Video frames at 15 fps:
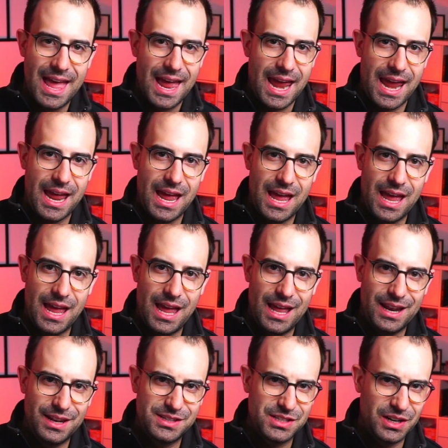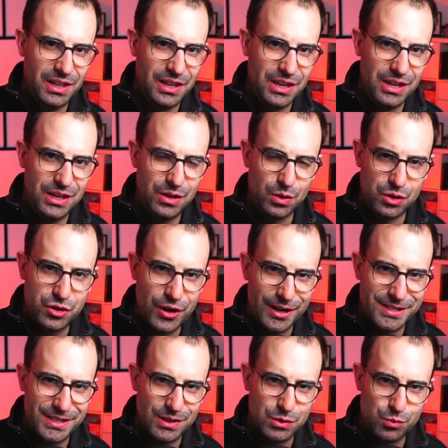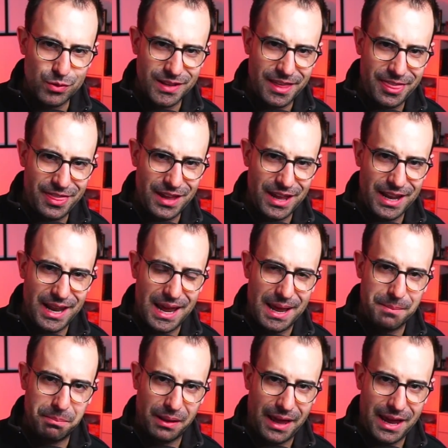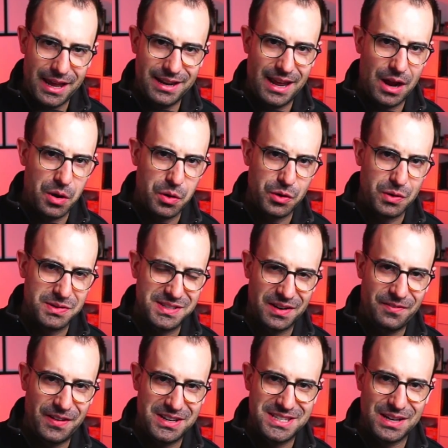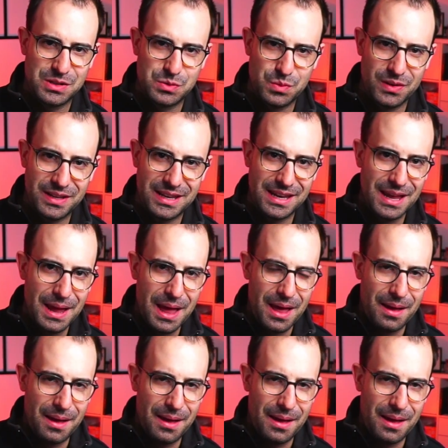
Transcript: and suddenly your track sounds really thin and bland, or your sound effect sounds really